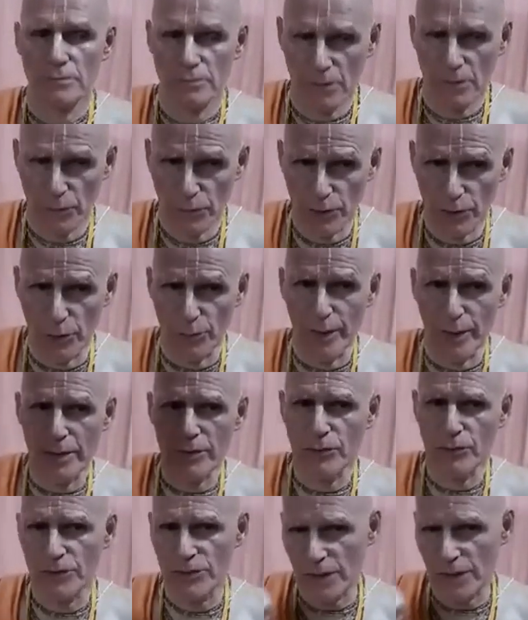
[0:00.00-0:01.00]
We are
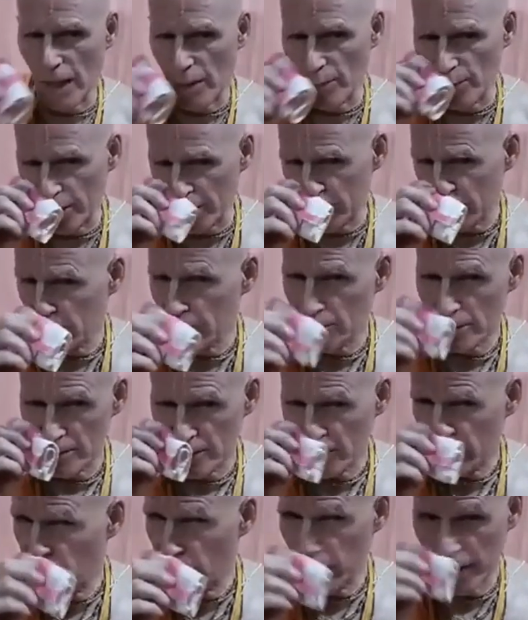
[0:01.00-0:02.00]
meant to establish
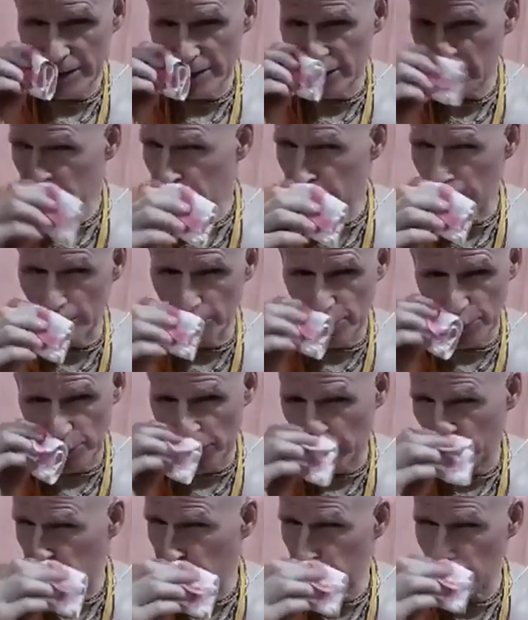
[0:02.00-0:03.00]
relationships,
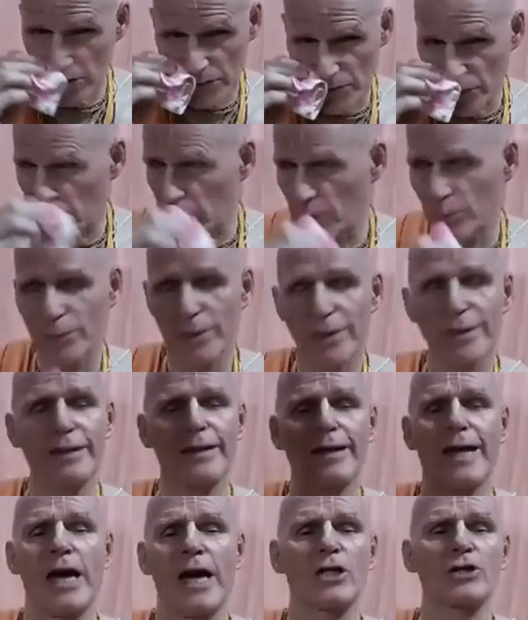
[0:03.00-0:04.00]
but we should avoid being
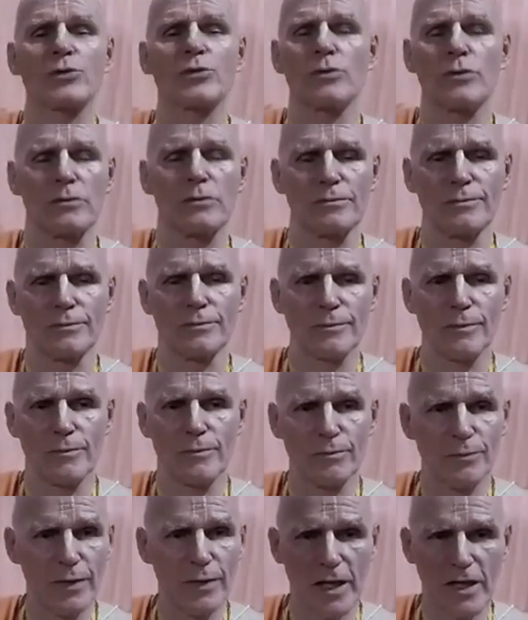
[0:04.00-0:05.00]
casual,
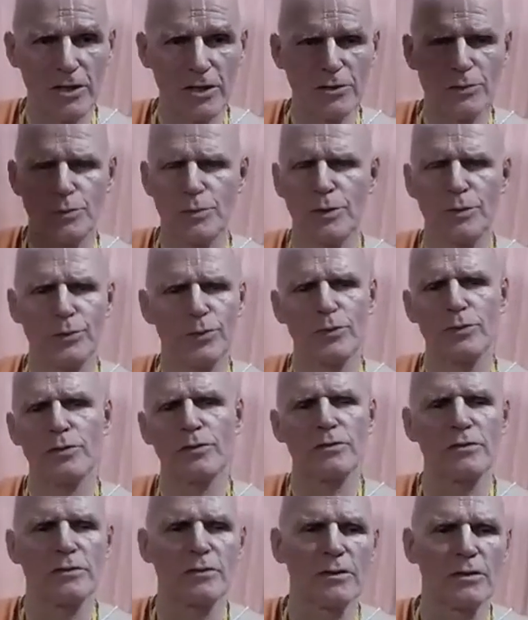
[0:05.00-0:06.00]
as
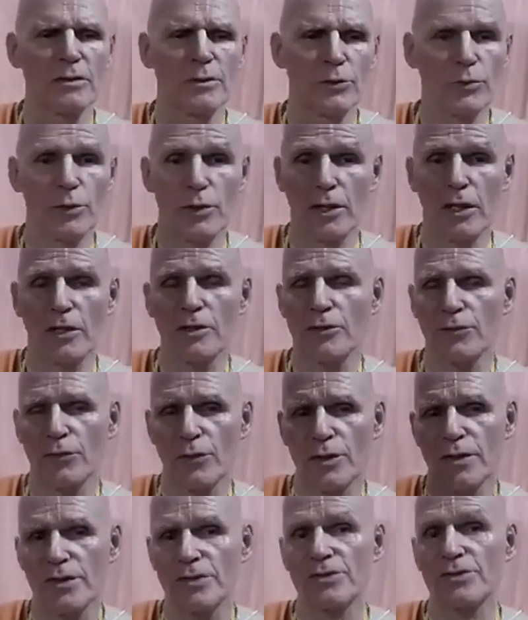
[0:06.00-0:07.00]
people who are not
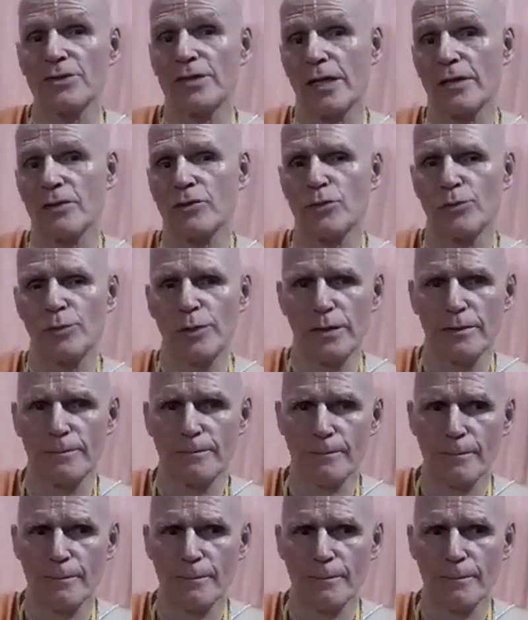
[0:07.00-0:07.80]
devotees tend to be.